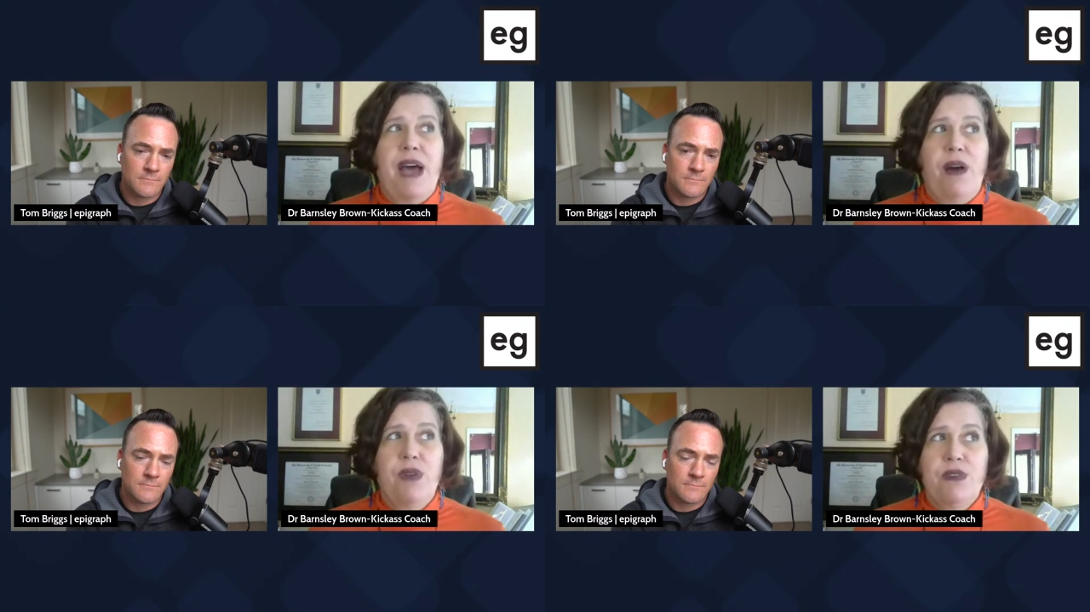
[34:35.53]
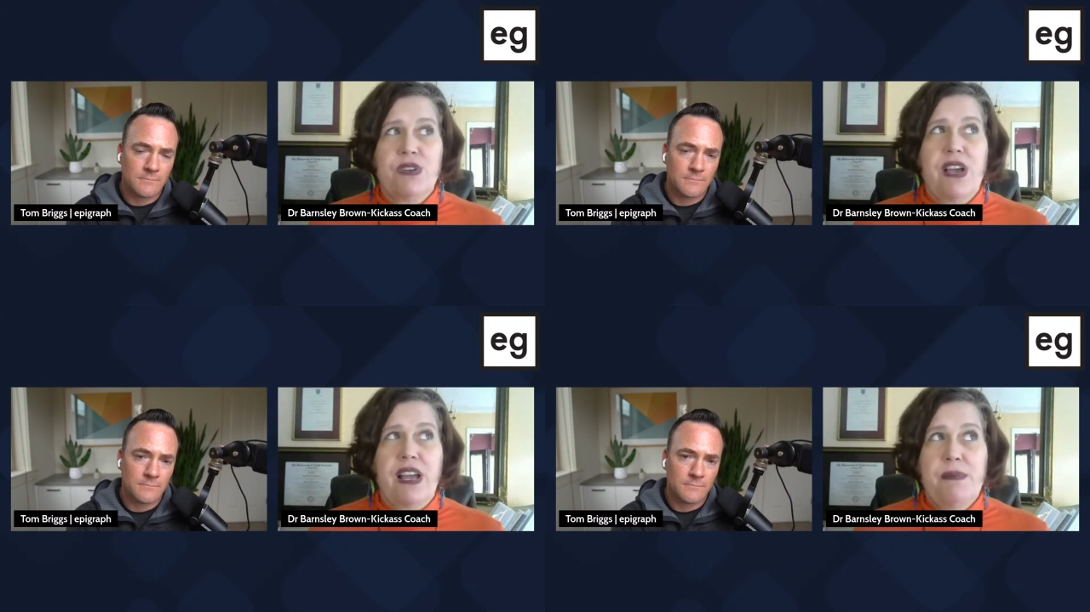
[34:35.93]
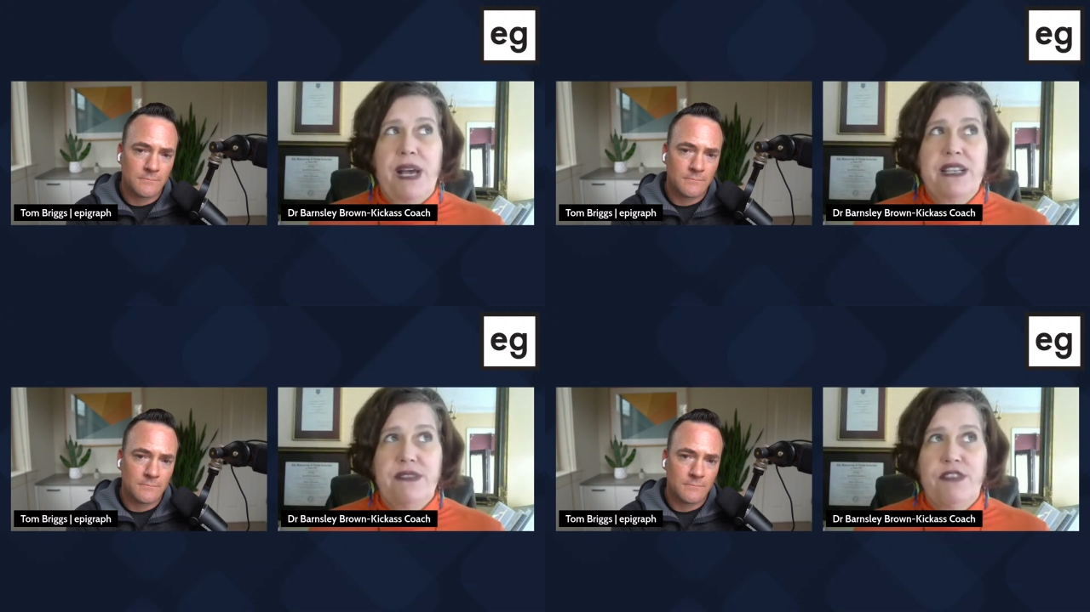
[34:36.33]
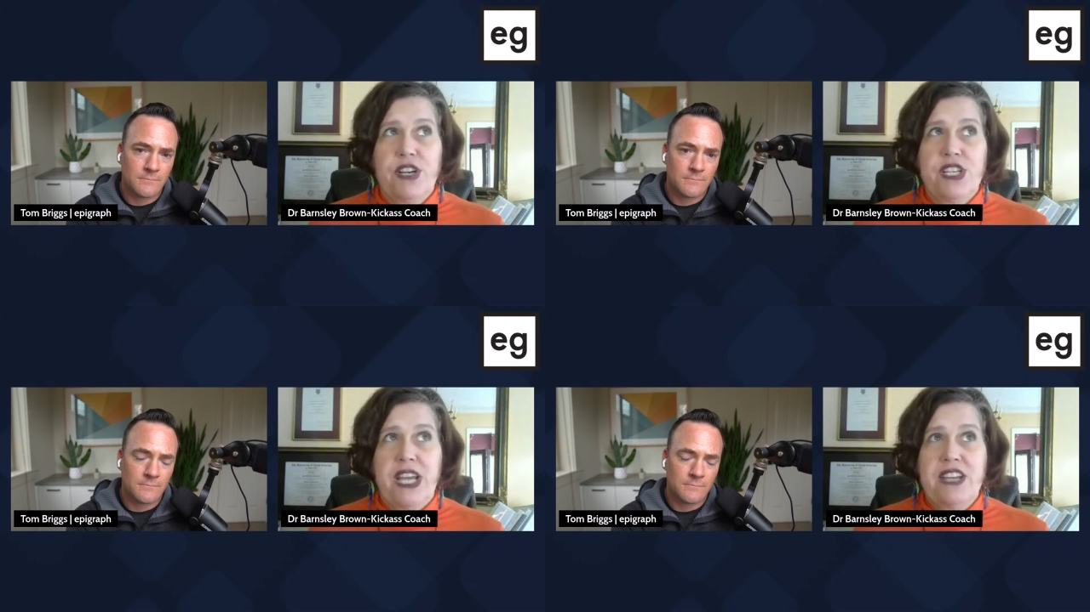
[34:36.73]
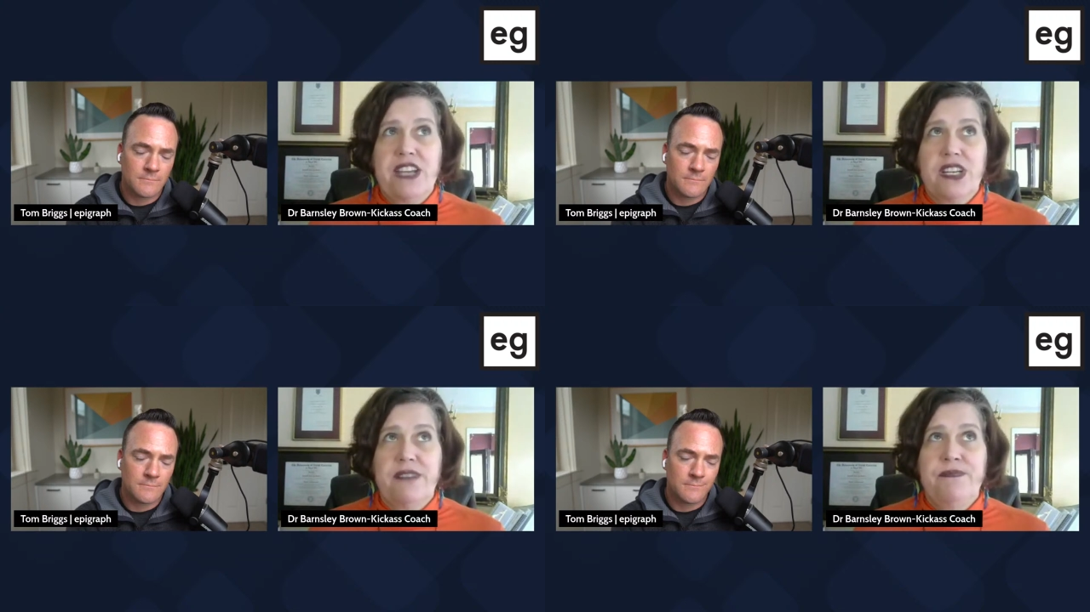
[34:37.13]
Speaker 1: about when you were talking about
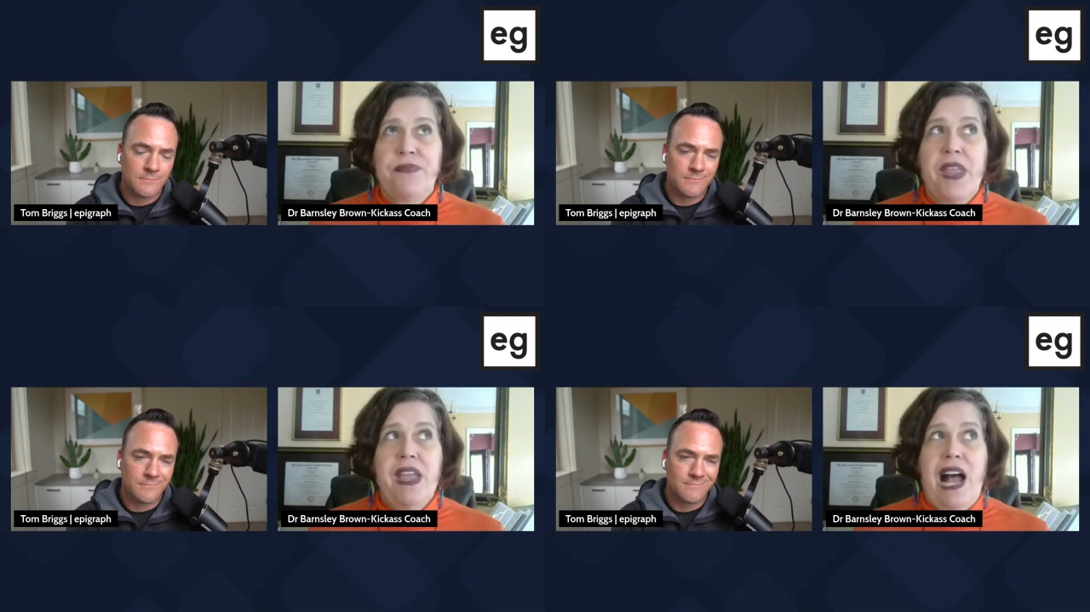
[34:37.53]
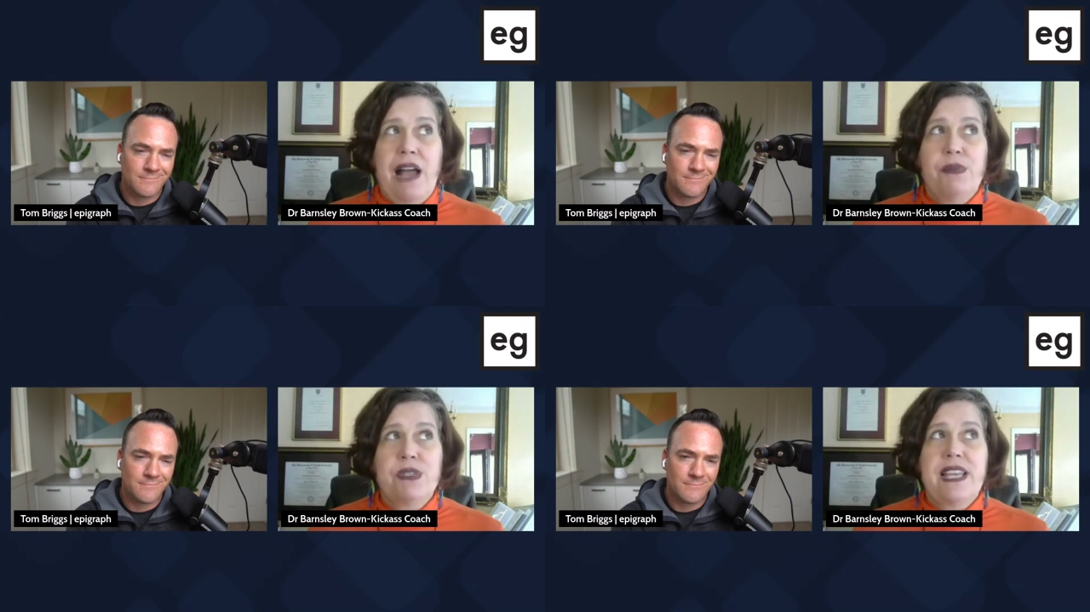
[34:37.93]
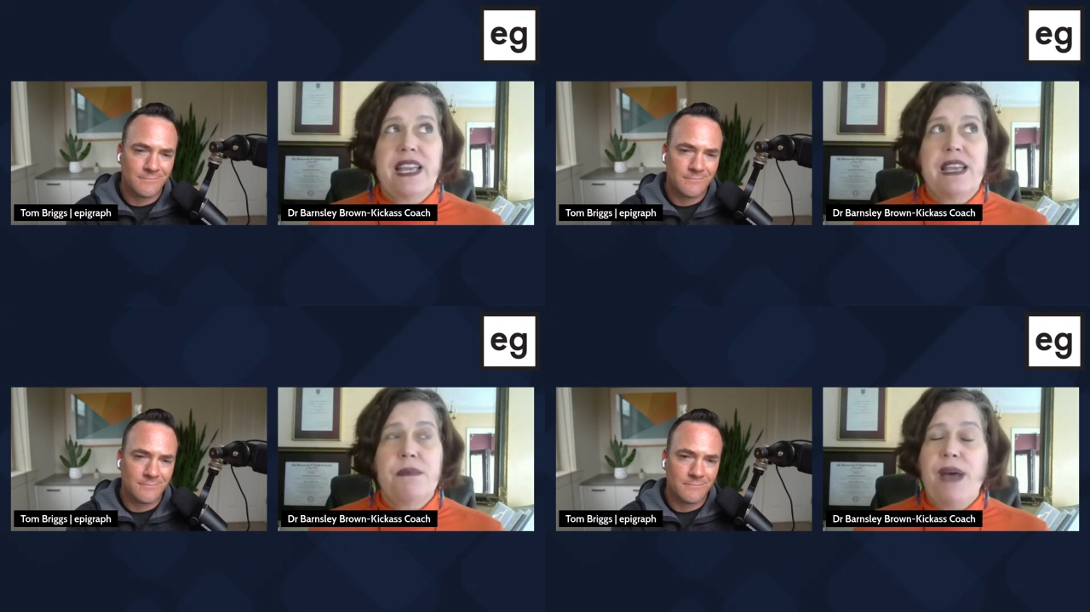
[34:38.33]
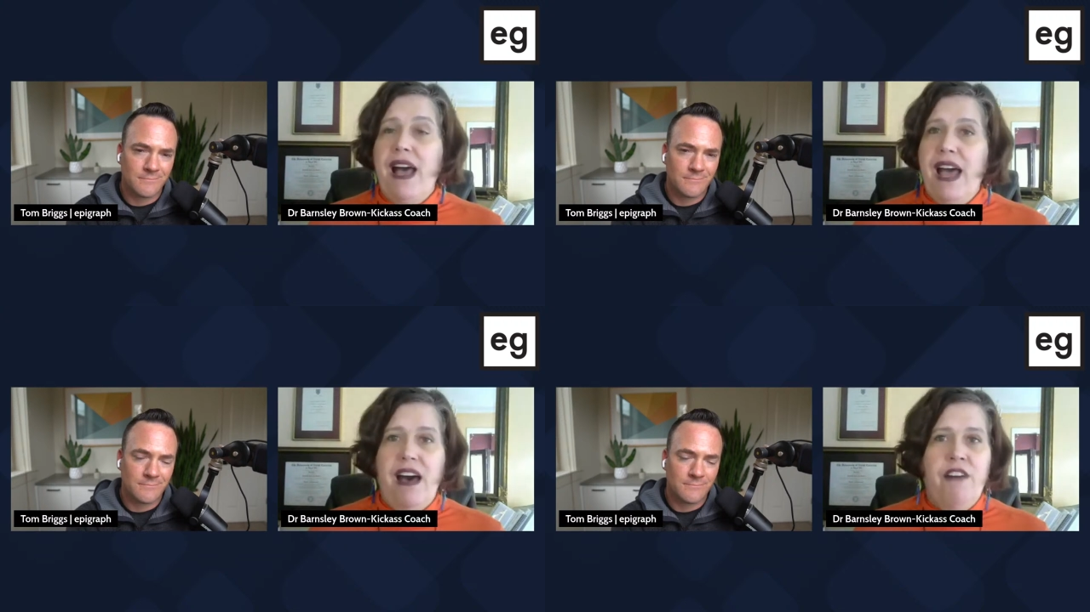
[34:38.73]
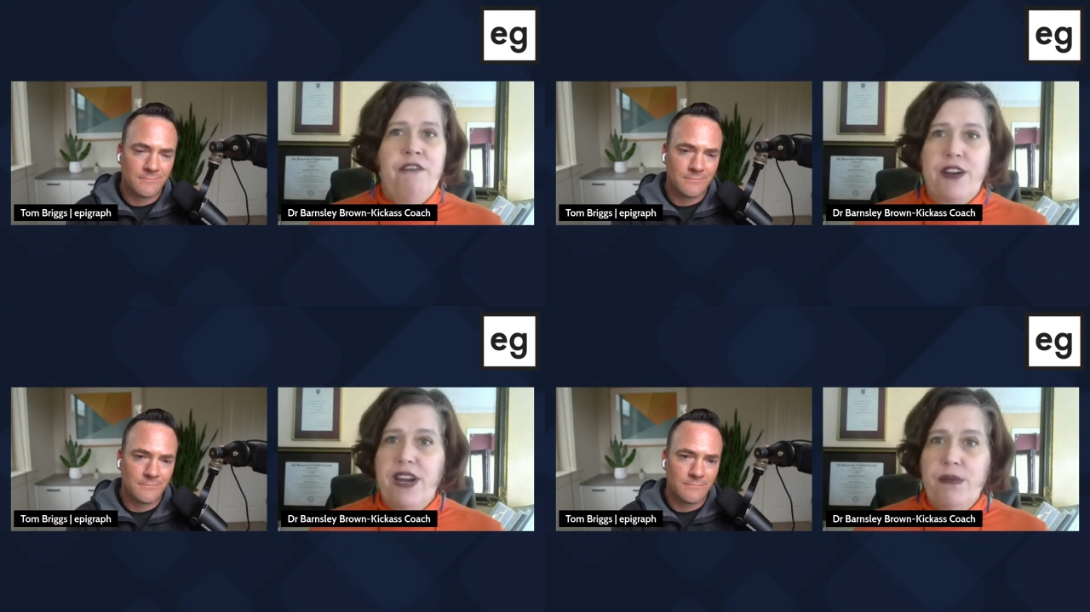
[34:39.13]
differentiation, I was thinking about how
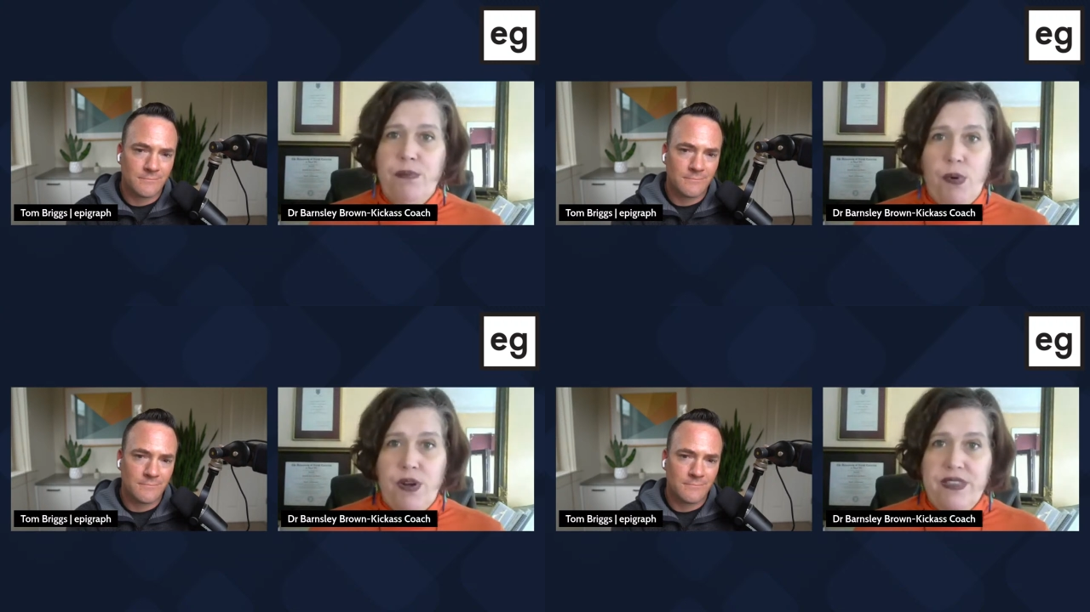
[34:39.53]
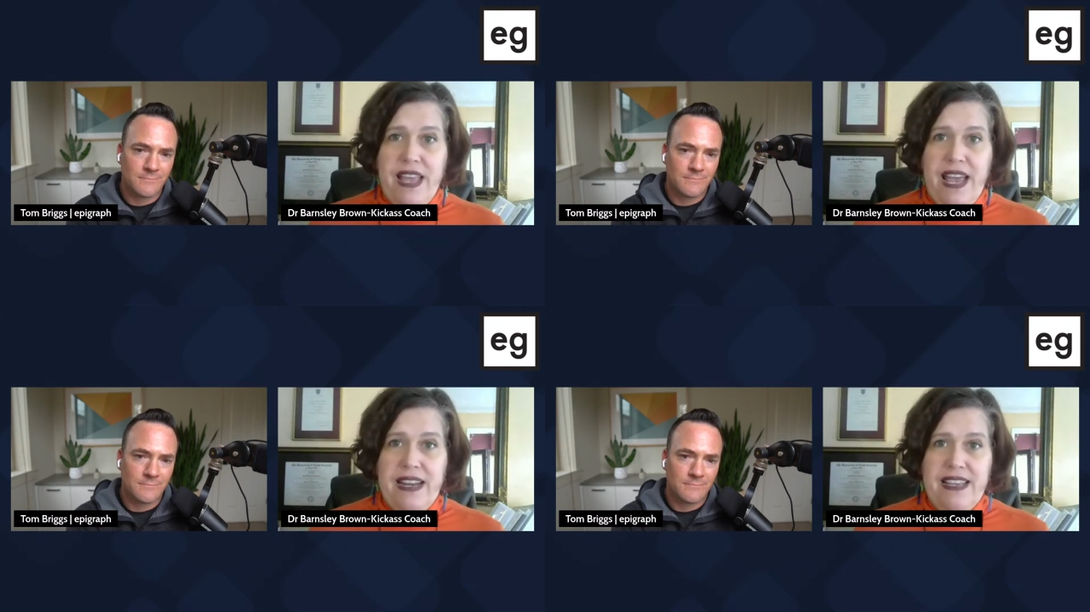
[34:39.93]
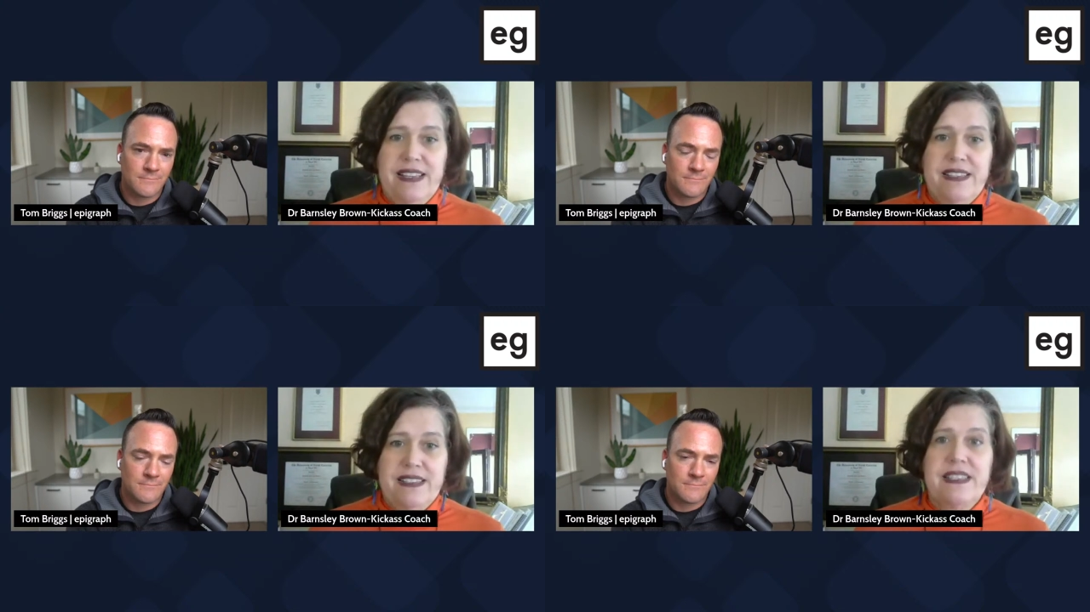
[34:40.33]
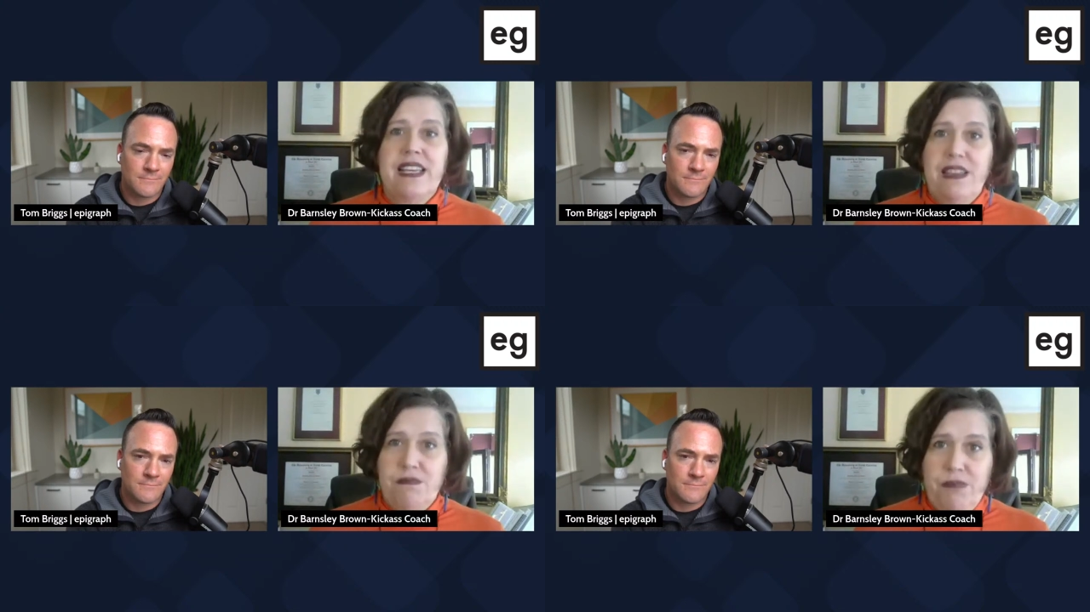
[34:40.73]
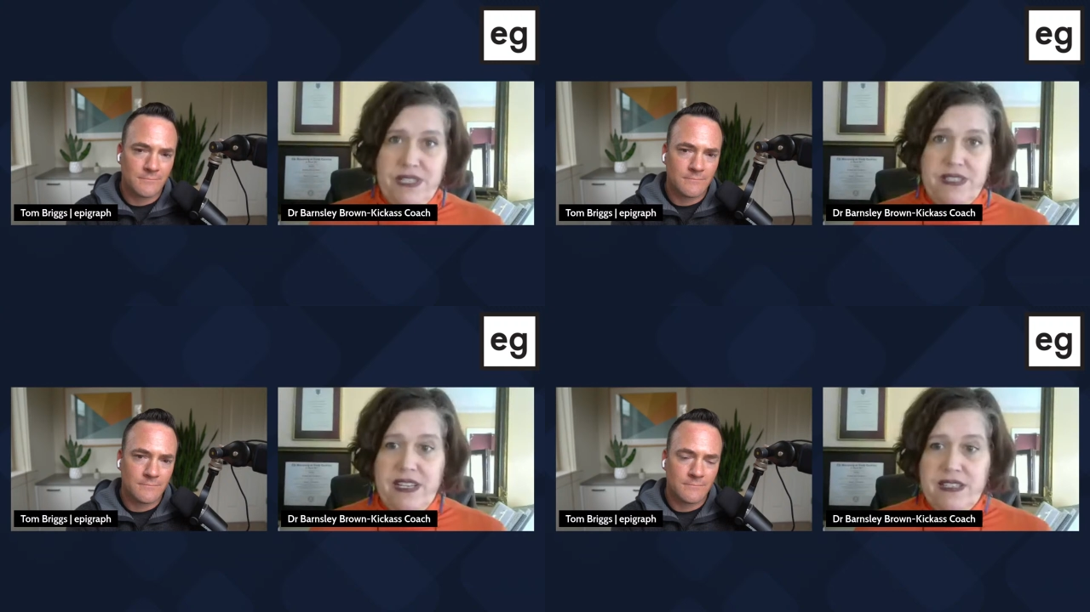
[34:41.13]
very important that is in
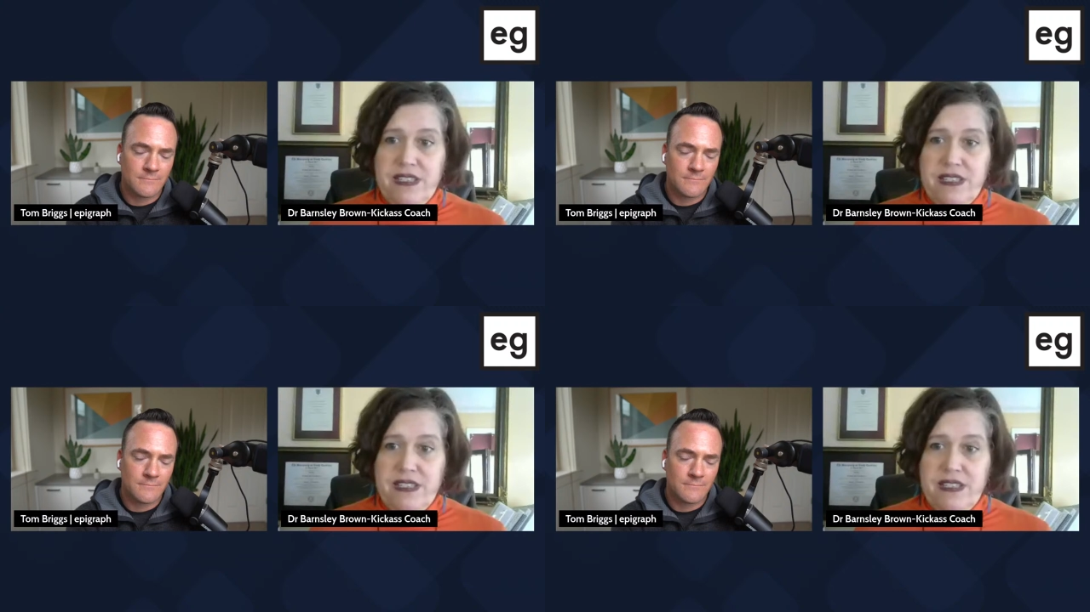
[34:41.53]
business.